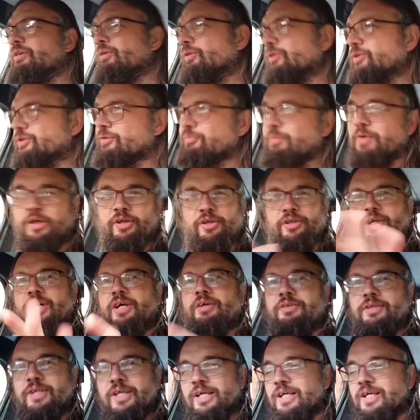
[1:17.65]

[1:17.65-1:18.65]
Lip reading: or somewhere around